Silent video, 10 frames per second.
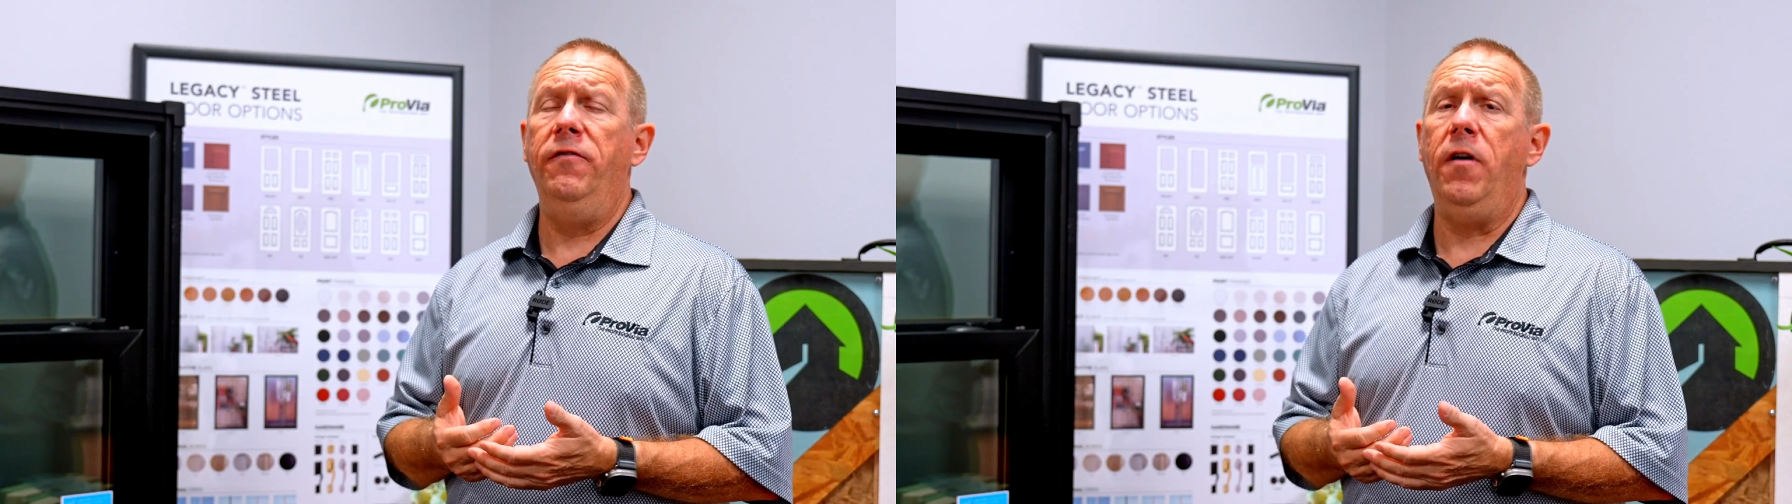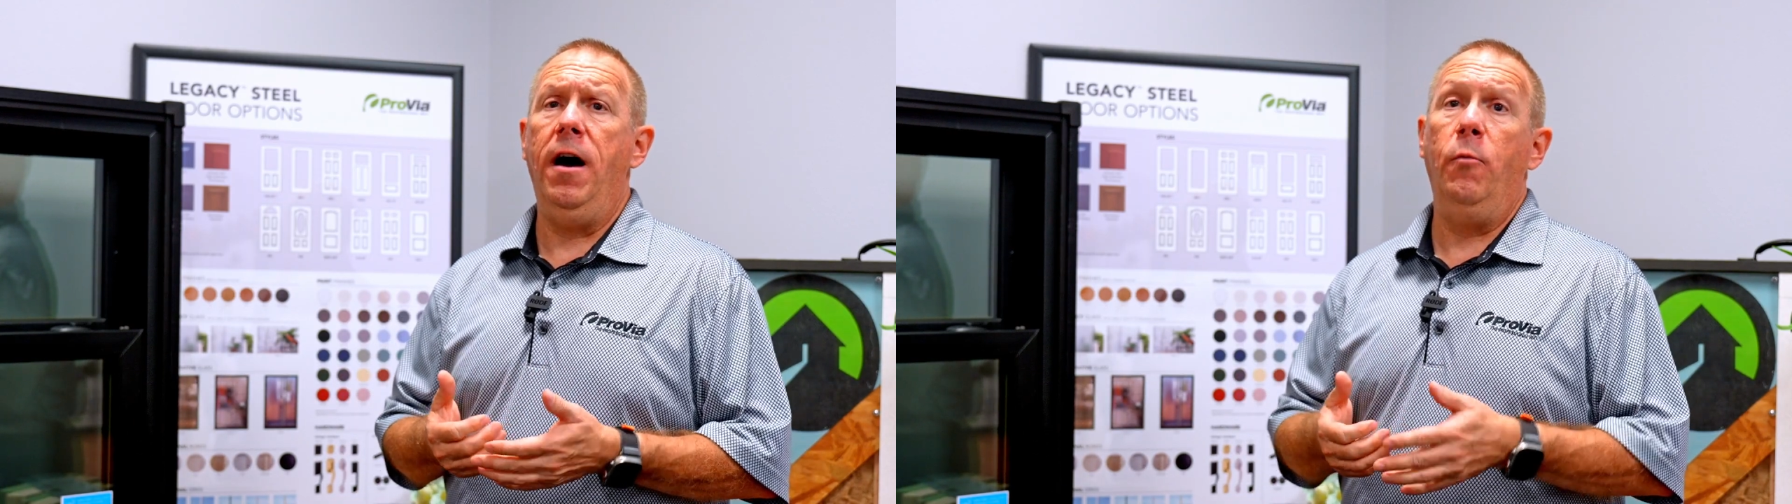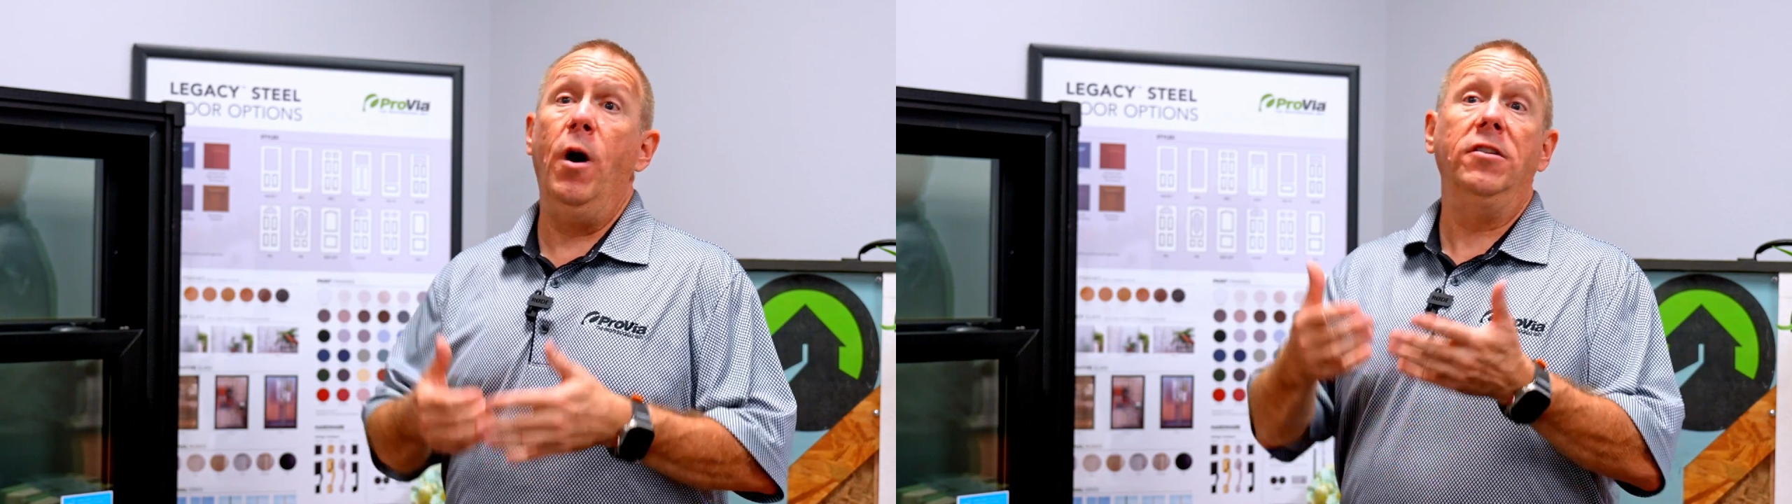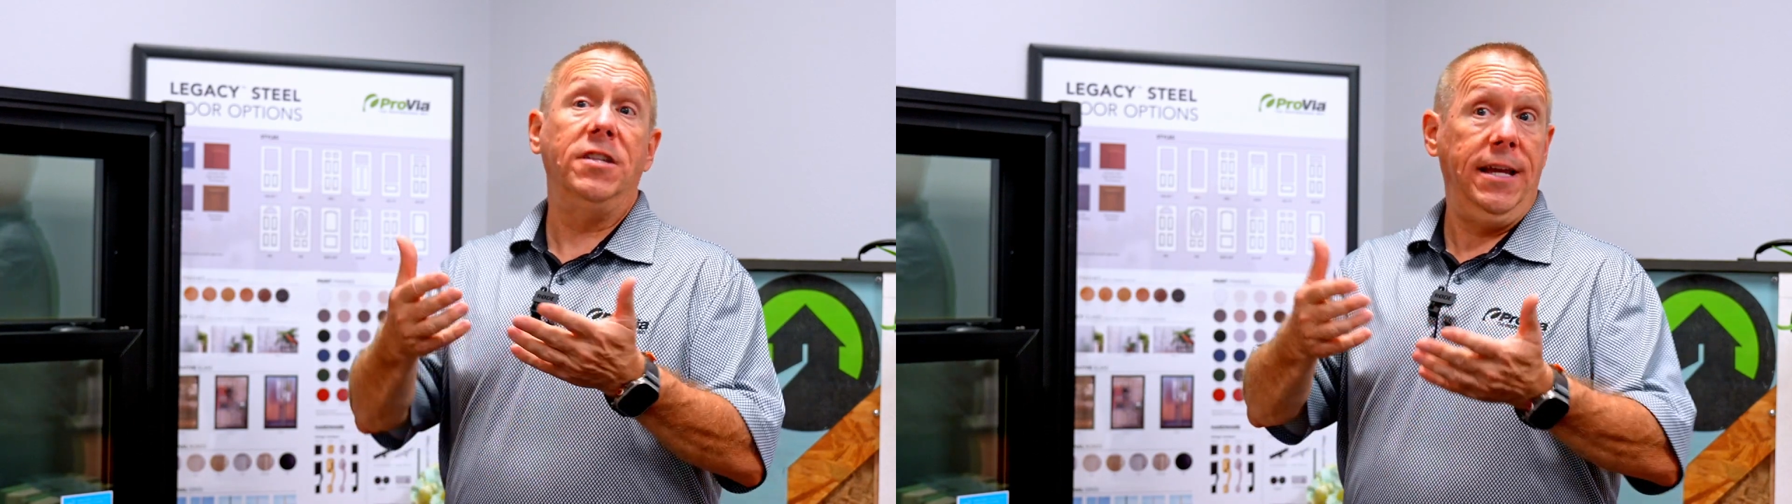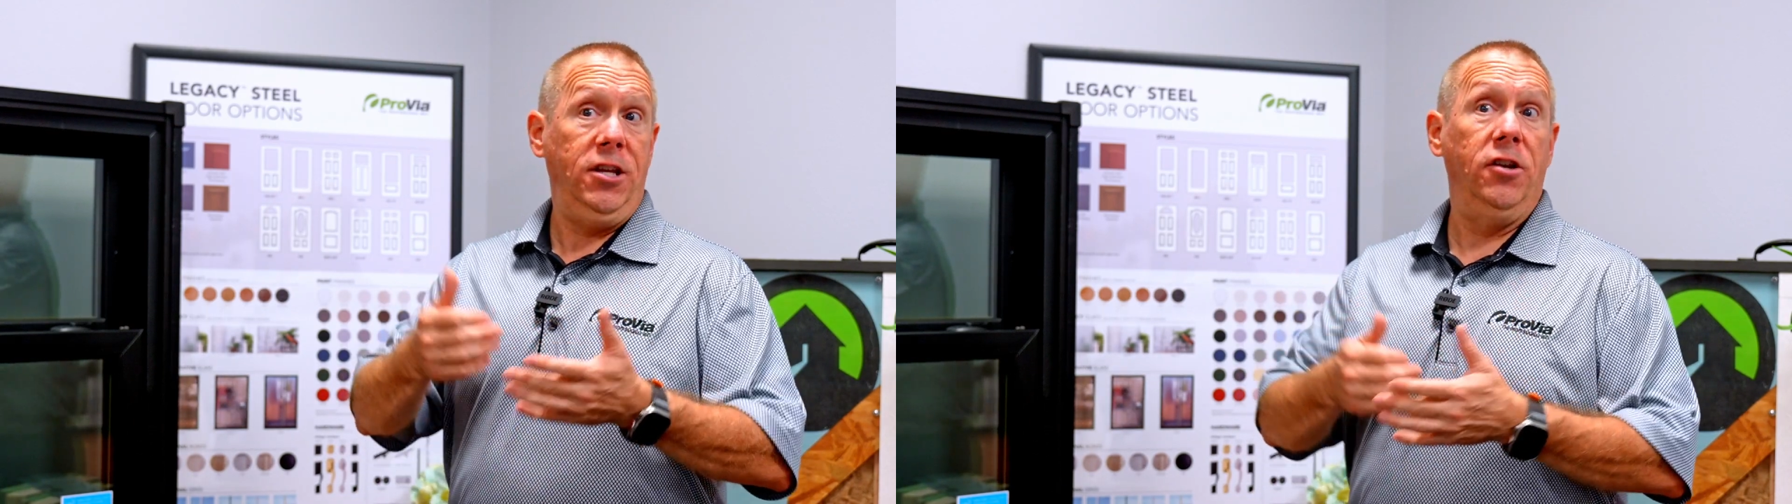well, it's
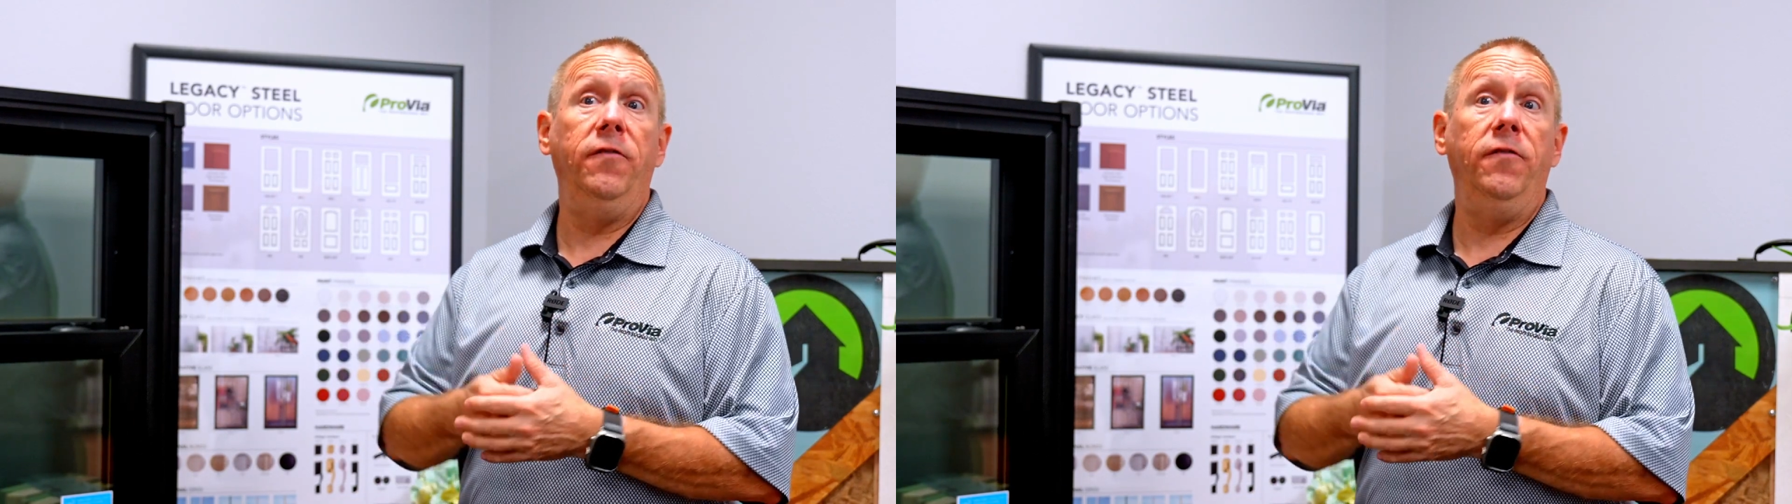like your